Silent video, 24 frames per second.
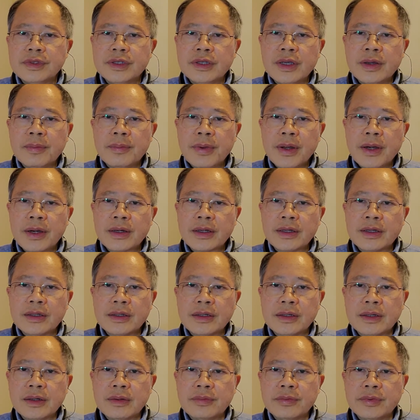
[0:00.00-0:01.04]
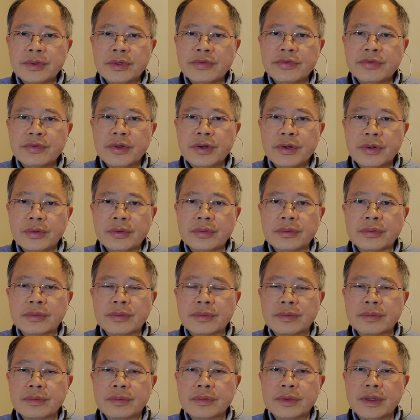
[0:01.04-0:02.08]
America that we've known,
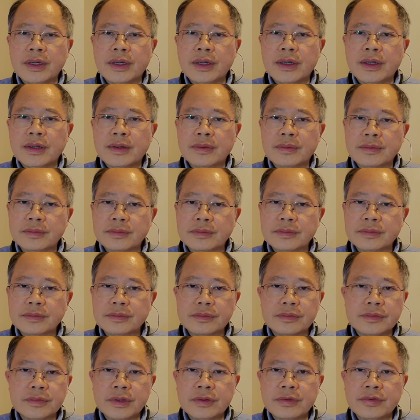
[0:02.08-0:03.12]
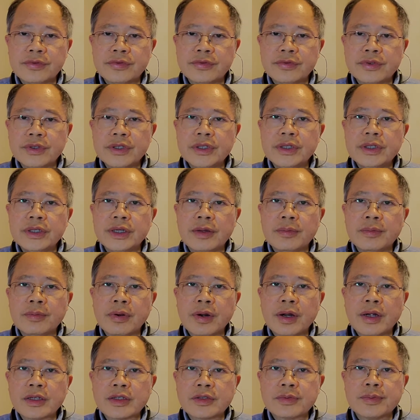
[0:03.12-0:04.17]
the free and
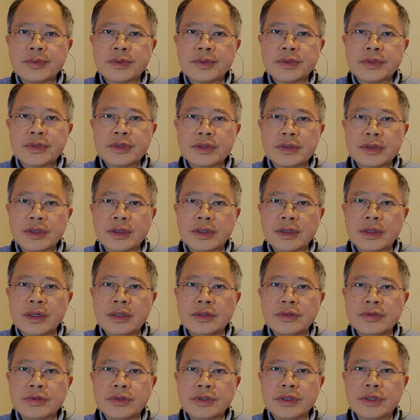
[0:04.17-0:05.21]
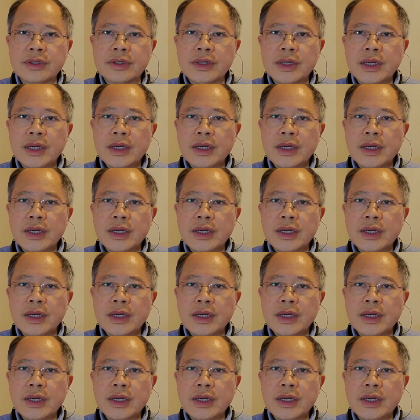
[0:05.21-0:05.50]
prosperous country,